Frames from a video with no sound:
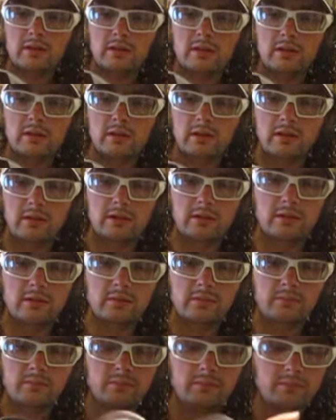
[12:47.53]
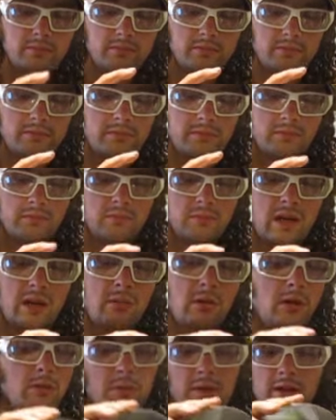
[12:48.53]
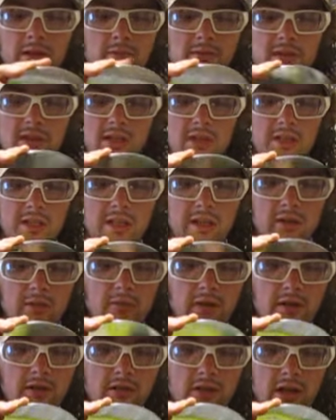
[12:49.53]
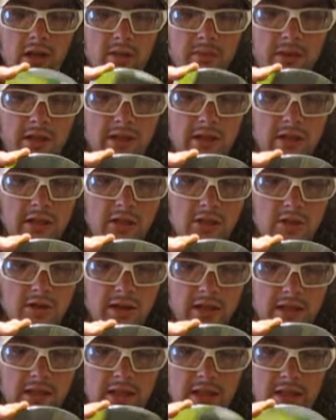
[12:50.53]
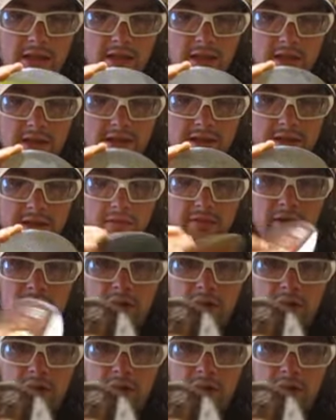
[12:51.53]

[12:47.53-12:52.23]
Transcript: I'm hoping it was just like a rental copy and they tried getting that stuff off,